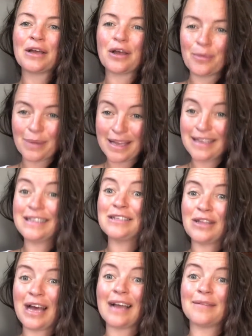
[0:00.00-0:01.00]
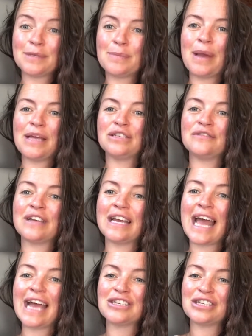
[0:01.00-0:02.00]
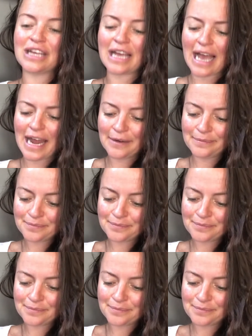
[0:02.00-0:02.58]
coming to that space of connection again.